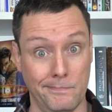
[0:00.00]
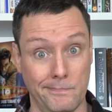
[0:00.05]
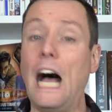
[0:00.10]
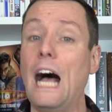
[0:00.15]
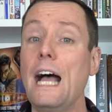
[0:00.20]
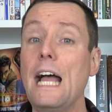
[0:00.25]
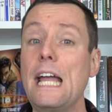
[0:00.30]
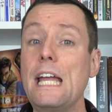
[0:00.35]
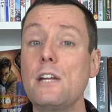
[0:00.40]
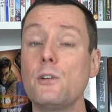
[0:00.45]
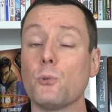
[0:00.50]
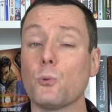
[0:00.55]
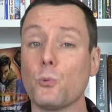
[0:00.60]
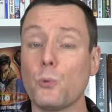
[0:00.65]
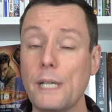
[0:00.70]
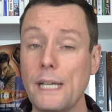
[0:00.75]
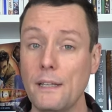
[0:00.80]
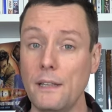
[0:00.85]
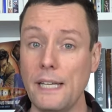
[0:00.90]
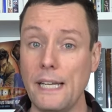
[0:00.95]
I
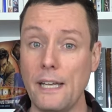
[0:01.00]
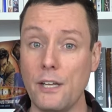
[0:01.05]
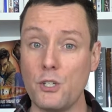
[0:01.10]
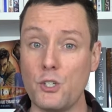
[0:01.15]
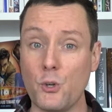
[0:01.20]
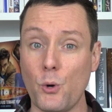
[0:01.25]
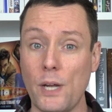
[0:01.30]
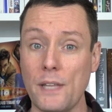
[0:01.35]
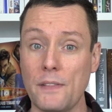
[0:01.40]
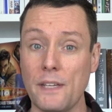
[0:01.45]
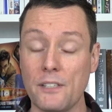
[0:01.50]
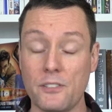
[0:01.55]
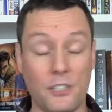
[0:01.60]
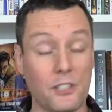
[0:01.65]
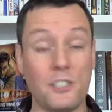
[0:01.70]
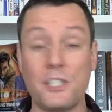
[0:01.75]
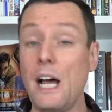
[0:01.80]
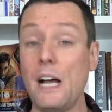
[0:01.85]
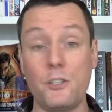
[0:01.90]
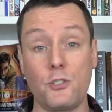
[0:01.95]
really enjoyed this.
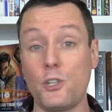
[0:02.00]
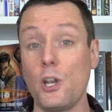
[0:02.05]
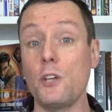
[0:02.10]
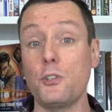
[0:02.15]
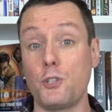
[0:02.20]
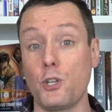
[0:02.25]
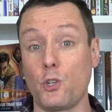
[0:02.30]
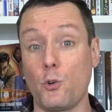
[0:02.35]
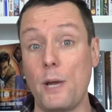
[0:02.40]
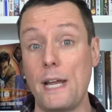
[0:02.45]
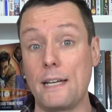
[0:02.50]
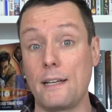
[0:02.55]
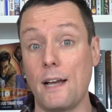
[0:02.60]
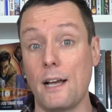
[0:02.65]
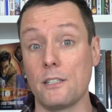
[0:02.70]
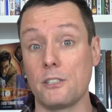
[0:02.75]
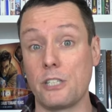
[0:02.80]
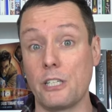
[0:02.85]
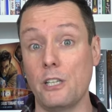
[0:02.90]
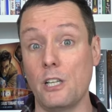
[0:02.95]
It's not just a great
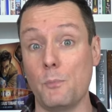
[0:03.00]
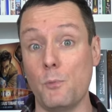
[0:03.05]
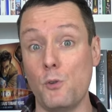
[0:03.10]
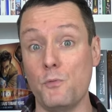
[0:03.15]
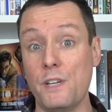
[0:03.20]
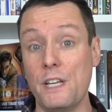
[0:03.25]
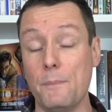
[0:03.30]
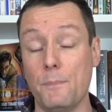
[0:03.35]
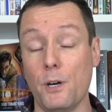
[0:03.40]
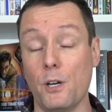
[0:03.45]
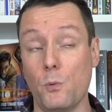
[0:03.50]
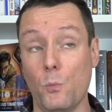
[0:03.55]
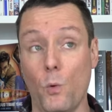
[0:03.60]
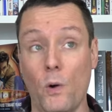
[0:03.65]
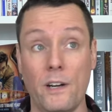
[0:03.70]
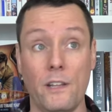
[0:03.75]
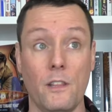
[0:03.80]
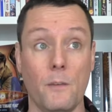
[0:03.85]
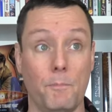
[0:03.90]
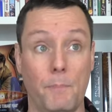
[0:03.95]
Godzilla movie, but
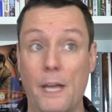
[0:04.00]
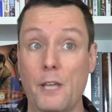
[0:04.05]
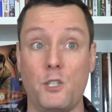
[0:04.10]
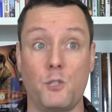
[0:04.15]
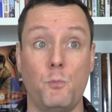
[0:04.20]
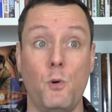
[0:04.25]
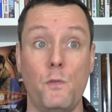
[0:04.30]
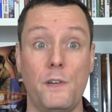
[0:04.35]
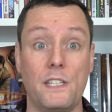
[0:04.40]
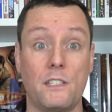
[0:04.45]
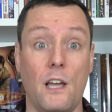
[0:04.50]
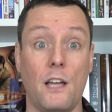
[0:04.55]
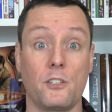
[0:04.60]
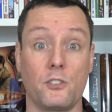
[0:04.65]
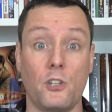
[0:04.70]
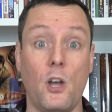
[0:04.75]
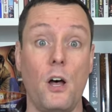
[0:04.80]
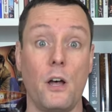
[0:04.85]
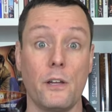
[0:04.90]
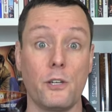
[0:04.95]
one of the best movies I
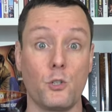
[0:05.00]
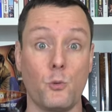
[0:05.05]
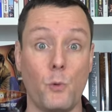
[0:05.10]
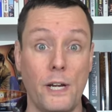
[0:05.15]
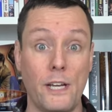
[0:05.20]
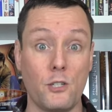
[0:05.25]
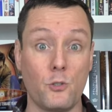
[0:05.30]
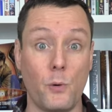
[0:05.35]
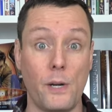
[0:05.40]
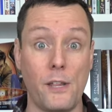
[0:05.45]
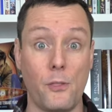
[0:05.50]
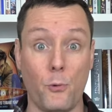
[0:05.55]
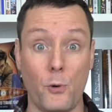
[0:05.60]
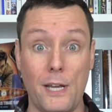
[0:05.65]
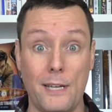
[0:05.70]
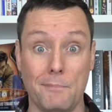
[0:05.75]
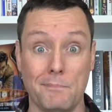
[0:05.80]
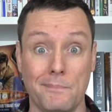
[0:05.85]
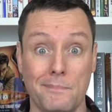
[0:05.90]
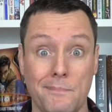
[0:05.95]
saw in 2023.